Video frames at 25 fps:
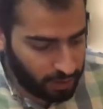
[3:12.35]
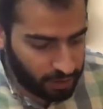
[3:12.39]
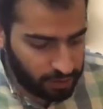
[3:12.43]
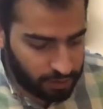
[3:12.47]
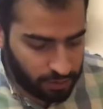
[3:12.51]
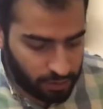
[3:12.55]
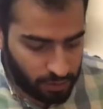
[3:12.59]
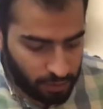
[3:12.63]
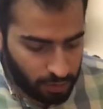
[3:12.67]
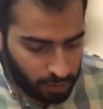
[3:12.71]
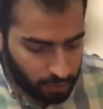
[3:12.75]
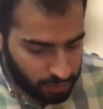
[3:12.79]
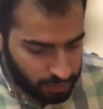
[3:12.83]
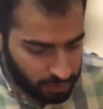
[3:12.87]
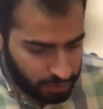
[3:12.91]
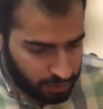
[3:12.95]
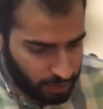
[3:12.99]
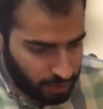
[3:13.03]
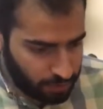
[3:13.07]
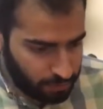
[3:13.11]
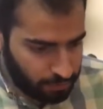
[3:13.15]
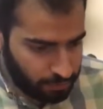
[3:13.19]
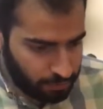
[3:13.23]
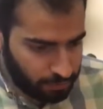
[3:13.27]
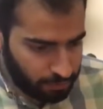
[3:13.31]
case you
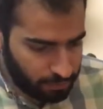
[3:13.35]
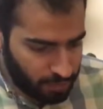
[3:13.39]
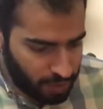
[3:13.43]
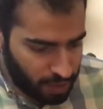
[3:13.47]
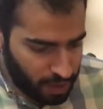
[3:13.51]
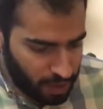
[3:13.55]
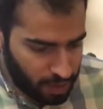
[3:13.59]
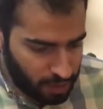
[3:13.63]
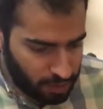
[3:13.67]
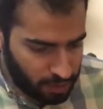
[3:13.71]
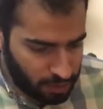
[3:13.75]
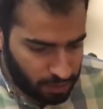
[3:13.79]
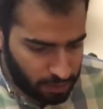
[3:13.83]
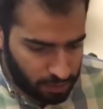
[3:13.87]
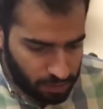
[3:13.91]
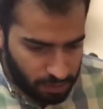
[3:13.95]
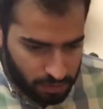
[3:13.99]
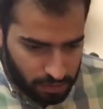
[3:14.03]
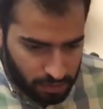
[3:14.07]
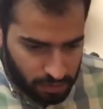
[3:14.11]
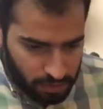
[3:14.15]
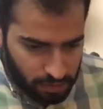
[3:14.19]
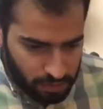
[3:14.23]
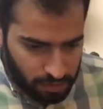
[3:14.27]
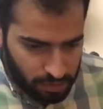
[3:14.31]
lose them.
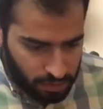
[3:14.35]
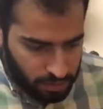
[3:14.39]
And